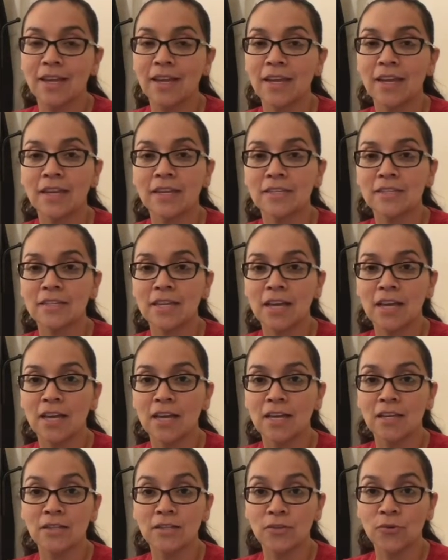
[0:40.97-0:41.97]
and
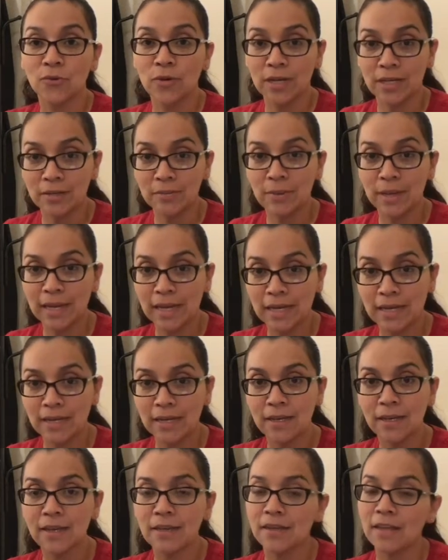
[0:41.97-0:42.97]
uh, create a
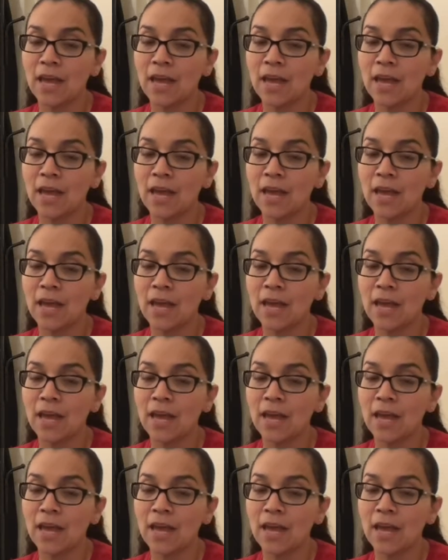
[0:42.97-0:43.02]
PIN.